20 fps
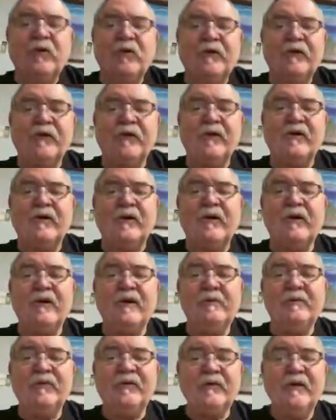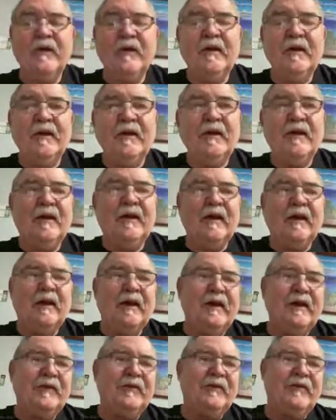boards for Groms,
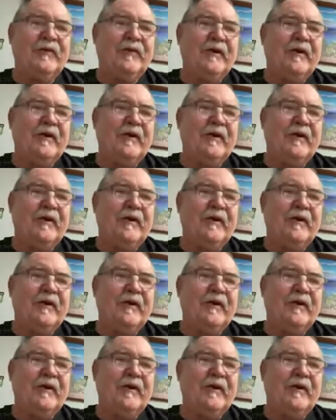and